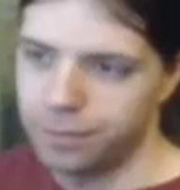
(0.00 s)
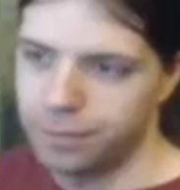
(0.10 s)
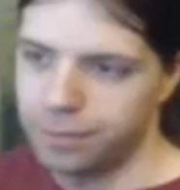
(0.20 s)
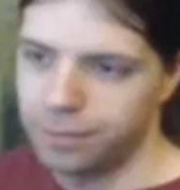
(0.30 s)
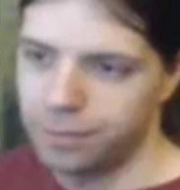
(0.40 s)

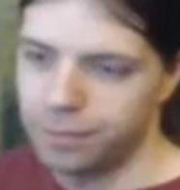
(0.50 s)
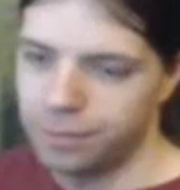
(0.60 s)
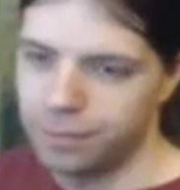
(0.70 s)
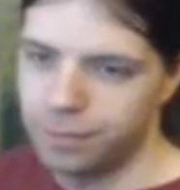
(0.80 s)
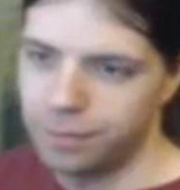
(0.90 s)

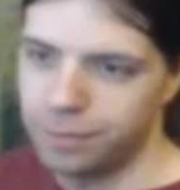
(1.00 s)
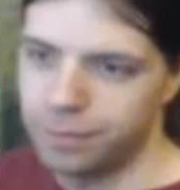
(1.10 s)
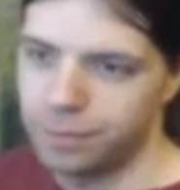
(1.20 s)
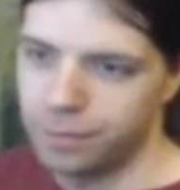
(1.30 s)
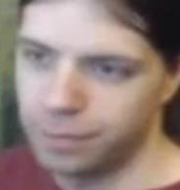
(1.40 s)

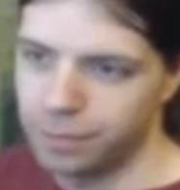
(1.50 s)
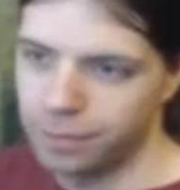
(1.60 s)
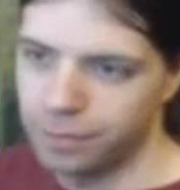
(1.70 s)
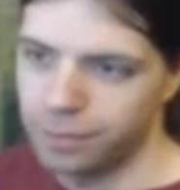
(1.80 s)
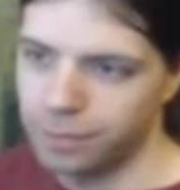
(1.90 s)

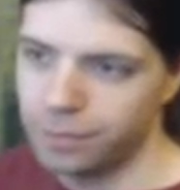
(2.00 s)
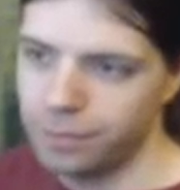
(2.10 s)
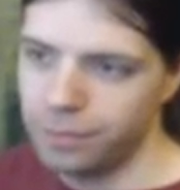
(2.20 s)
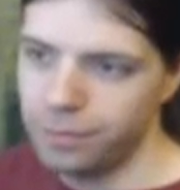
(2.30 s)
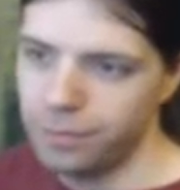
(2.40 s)

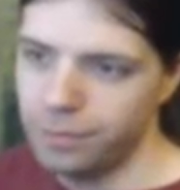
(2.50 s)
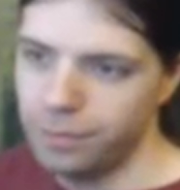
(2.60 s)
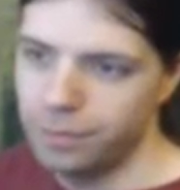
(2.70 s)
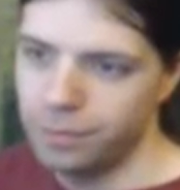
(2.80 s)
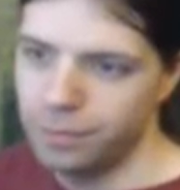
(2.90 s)

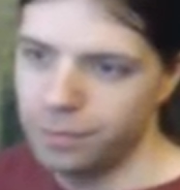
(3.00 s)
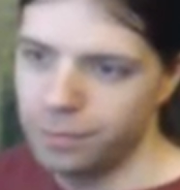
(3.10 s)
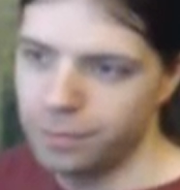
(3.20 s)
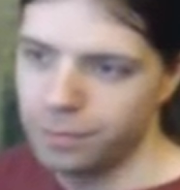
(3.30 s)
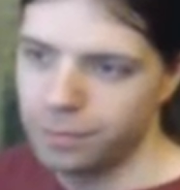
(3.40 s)

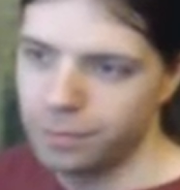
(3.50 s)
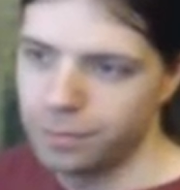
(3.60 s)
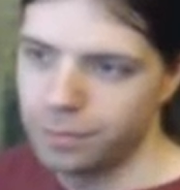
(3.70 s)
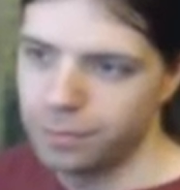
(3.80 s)
This person isn't speaking.